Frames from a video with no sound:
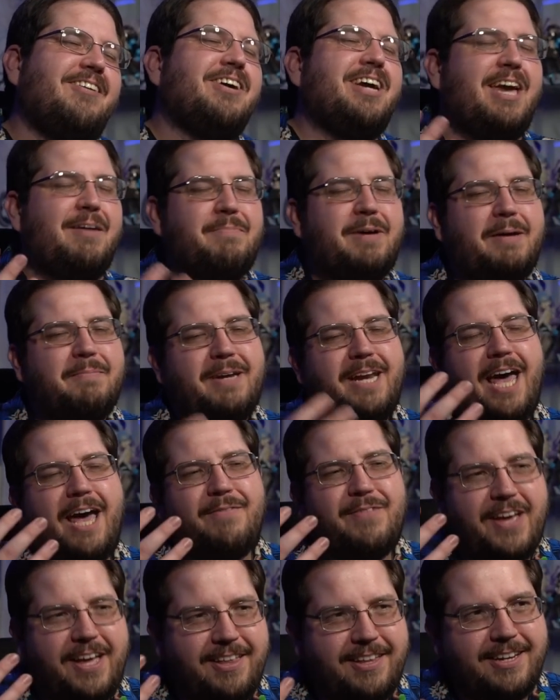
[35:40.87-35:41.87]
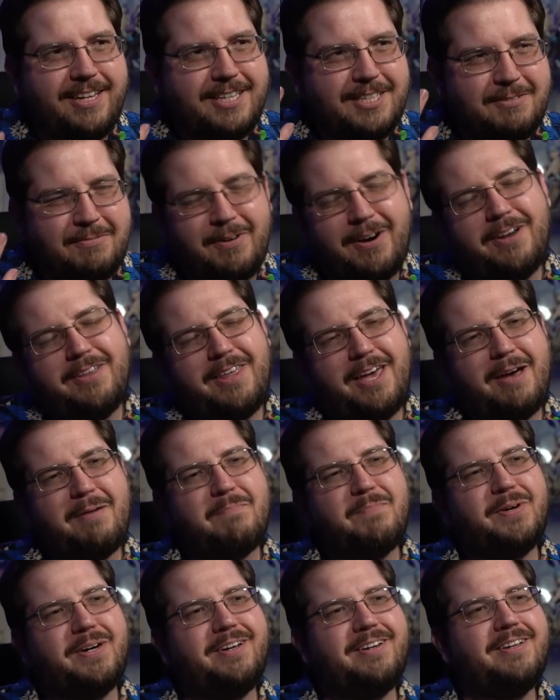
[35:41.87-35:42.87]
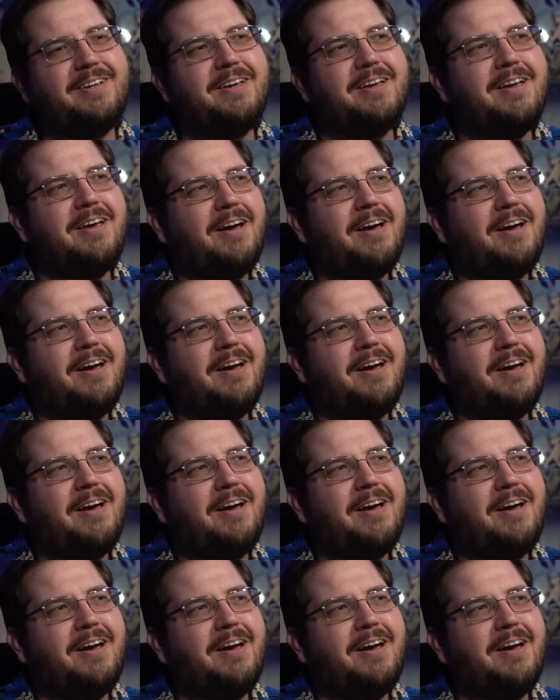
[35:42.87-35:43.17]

okay, but I'm going to have Elenlise wear them, but